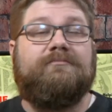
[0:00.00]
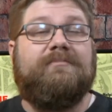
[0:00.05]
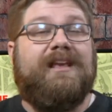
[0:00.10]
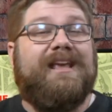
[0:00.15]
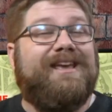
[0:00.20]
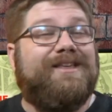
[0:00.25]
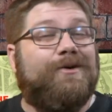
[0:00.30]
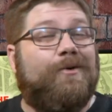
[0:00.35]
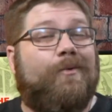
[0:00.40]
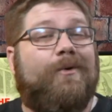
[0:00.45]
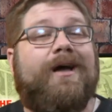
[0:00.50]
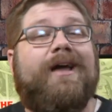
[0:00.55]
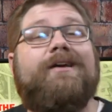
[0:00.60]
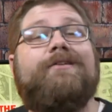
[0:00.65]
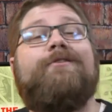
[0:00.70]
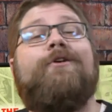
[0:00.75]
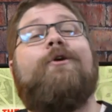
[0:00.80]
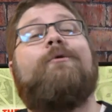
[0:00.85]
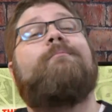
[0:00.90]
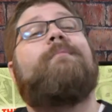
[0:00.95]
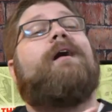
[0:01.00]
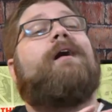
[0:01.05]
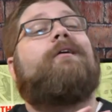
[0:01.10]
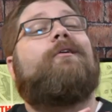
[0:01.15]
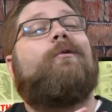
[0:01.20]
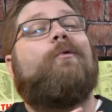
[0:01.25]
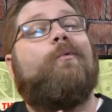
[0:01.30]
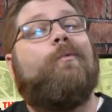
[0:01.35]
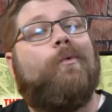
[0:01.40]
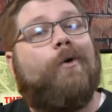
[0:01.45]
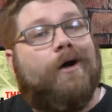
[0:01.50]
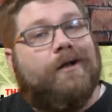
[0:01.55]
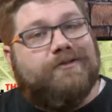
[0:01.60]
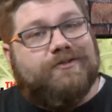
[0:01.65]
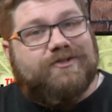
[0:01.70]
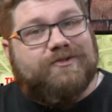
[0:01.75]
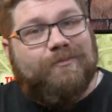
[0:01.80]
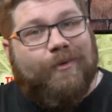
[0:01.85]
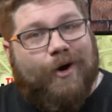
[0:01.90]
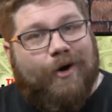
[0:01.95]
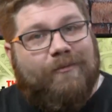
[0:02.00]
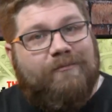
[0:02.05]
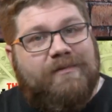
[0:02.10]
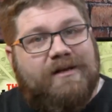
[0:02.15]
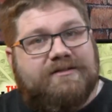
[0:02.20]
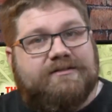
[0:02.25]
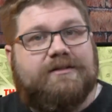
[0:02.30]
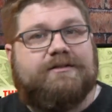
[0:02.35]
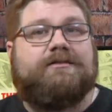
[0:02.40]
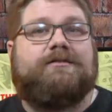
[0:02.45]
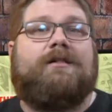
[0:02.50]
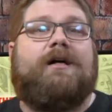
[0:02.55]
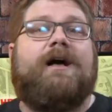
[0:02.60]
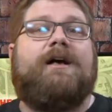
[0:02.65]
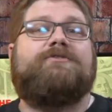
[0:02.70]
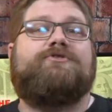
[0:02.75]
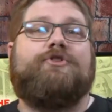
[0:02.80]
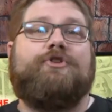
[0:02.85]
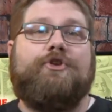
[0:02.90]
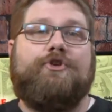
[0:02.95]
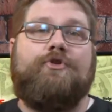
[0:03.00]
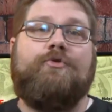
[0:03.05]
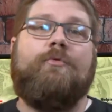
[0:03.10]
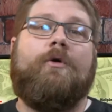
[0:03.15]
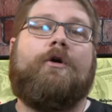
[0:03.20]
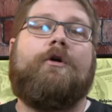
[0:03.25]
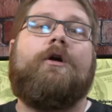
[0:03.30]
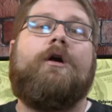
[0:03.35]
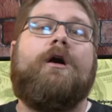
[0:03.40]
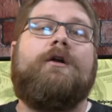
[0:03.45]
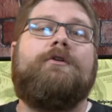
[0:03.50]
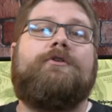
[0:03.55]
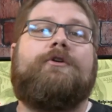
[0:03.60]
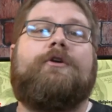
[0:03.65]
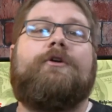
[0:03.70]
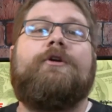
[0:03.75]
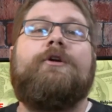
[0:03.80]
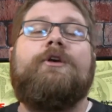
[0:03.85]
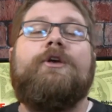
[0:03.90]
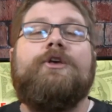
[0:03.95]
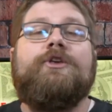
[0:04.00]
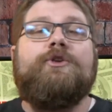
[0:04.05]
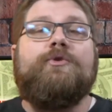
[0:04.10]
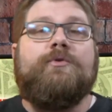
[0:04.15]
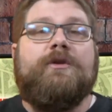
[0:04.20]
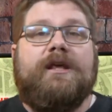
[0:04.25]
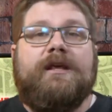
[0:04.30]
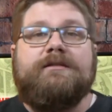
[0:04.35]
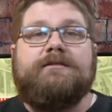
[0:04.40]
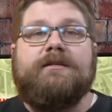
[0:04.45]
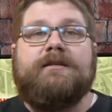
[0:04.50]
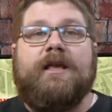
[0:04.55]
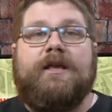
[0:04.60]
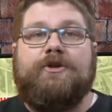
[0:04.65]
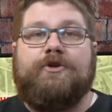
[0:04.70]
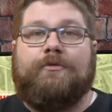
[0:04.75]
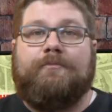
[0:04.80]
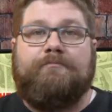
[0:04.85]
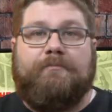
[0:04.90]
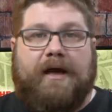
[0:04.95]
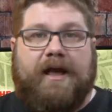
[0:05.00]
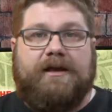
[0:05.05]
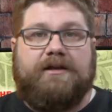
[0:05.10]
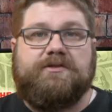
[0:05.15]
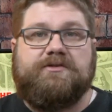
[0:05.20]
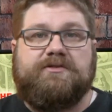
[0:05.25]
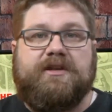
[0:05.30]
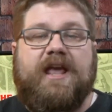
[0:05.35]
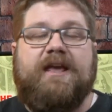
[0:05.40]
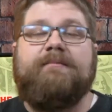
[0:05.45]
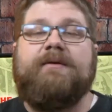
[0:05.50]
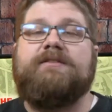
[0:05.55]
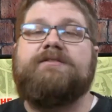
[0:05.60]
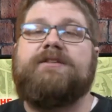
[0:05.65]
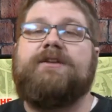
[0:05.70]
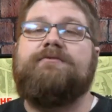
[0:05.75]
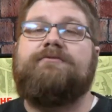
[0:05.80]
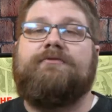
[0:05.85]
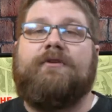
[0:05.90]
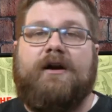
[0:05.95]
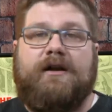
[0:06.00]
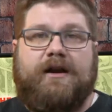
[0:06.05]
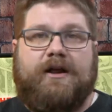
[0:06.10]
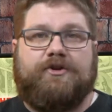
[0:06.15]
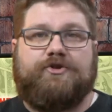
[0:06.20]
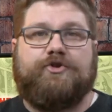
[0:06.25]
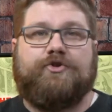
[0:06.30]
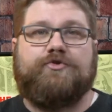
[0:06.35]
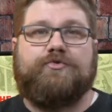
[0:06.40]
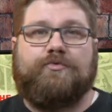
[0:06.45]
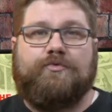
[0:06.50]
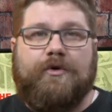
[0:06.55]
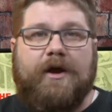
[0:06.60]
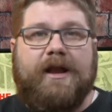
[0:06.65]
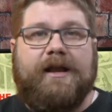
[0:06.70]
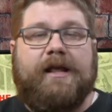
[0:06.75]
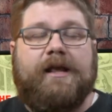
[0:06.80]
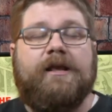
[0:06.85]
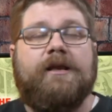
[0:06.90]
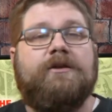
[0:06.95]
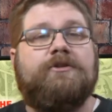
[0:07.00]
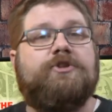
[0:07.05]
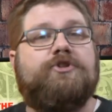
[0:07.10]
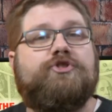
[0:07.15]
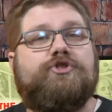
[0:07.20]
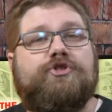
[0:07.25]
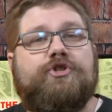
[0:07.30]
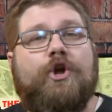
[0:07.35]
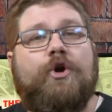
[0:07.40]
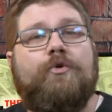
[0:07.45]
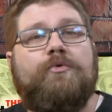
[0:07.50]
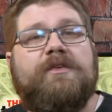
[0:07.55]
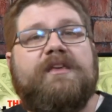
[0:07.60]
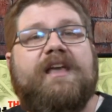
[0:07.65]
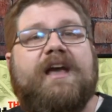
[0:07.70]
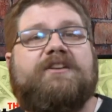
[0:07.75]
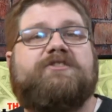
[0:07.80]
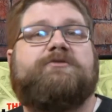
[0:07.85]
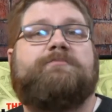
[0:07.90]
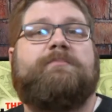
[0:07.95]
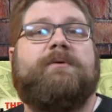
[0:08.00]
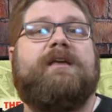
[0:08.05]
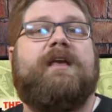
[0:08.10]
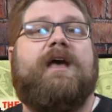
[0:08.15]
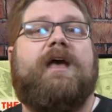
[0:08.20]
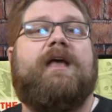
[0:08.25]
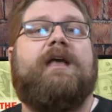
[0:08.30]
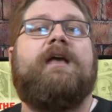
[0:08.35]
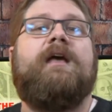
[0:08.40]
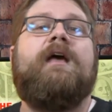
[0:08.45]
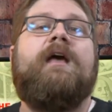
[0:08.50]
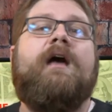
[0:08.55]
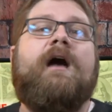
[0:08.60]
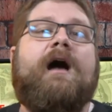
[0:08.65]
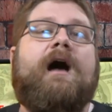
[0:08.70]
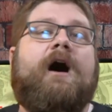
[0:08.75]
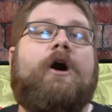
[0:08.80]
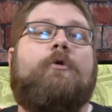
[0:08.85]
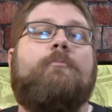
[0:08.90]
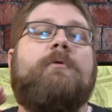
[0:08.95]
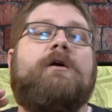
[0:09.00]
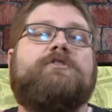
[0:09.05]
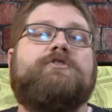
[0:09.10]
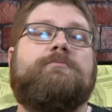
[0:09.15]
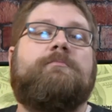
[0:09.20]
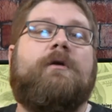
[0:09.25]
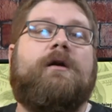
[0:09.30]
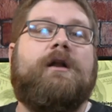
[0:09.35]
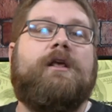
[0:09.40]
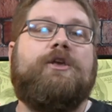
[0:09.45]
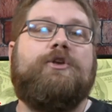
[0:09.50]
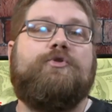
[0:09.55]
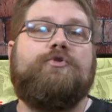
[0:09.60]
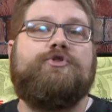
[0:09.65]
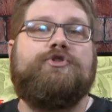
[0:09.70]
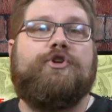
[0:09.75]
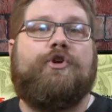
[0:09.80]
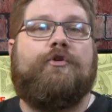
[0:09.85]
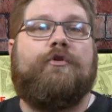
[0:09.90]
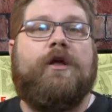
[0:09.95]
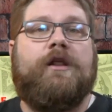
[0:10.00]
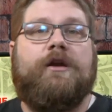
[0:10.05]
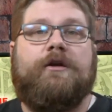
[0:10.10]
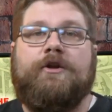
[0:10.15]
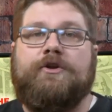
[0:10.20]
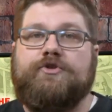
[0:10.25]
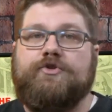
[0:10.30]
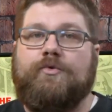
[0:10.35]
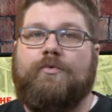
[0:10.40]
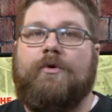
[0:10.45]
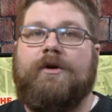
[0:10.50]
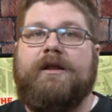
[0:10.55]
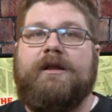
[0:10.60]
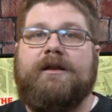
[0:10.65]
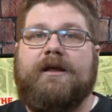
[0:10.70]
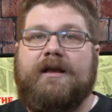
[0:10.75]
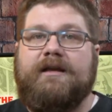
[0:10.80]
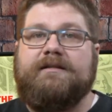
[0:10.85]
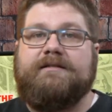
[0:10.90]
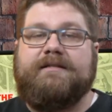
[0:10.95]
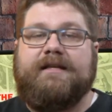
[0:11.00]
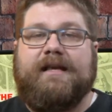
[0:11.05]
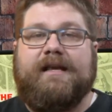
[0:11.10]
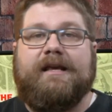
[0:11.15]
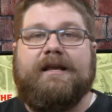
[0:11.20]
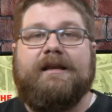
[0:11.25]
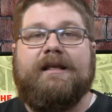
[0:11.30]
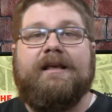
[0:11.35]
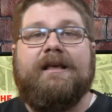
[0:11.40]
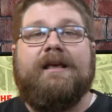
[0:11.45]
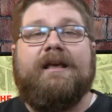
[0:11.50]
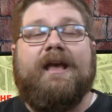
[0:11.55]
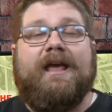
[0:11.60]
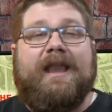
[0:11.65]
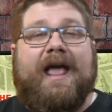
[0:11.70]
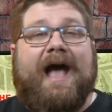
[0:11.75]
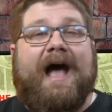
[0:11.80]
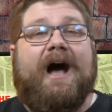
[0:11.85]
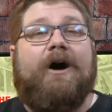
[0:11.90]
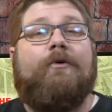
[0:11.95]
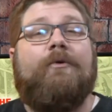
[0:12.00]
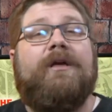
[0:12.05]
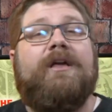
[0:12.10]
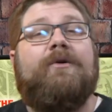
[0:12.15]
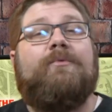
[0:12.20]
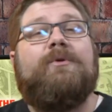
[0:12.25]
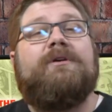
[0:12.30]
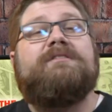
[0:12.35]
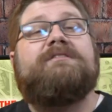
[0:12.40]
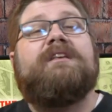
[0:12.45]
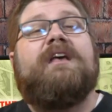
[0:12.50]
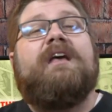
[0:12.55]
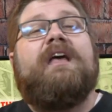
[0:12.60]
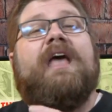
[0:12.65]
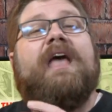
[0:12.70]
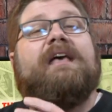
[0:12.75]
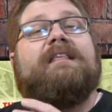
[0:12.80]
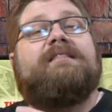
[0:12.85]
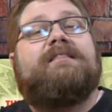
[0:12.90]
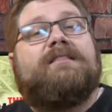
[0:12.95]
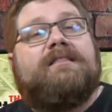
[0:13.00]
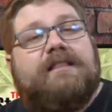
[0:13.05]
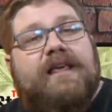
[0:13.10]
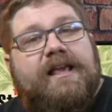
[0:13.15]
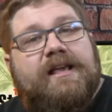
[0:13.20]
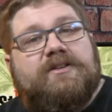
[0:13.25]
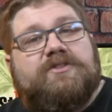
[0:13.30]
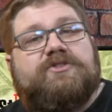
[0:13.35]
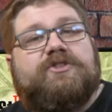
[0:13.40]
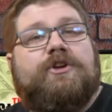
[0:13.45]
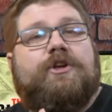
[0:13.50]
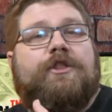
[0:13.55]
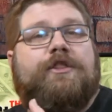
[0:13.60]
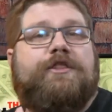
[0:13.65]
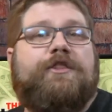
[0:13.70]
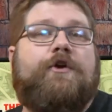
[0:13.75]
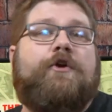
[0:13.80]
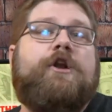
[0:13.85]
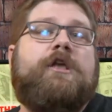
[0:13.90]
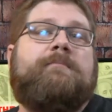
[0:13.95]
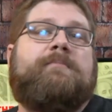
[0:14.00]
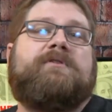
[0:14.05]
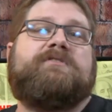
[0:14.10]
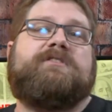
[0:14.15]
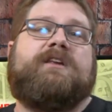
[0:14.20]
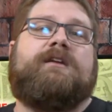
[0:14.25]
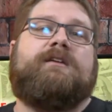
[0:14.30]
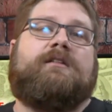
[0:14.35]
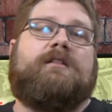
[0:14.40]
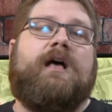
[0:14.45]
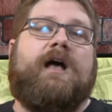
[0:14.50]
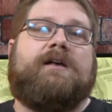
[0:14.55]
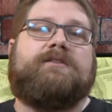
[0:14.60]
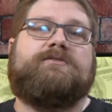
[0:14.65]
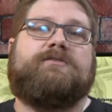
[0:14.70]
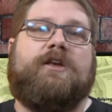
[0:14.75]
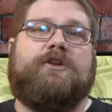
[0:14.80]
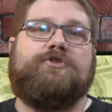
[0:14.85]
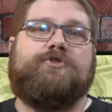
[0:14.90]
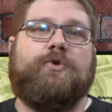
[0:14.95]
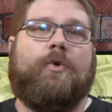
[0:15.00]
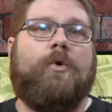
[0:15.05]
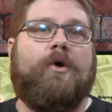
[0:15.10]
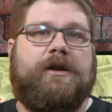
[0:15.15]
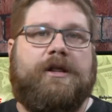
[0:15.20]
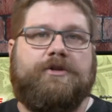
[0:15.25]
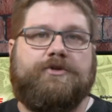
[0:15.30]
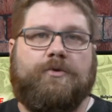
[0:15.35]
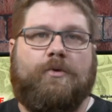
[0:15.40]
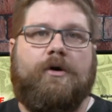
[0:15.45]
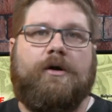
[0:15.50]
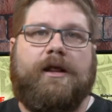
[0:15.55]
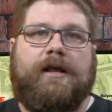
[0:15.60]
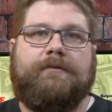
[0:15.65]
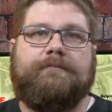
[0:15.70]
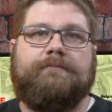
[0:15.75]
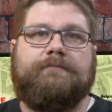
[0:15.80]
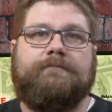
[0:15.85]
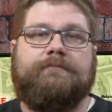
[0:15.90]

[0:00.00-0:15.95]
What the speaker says: Either way, no matter what small business class you are under, you need to get your bank statements and financials ready to show the SBA how much money you generated in 2019 and how it was at least 30% less in 2020.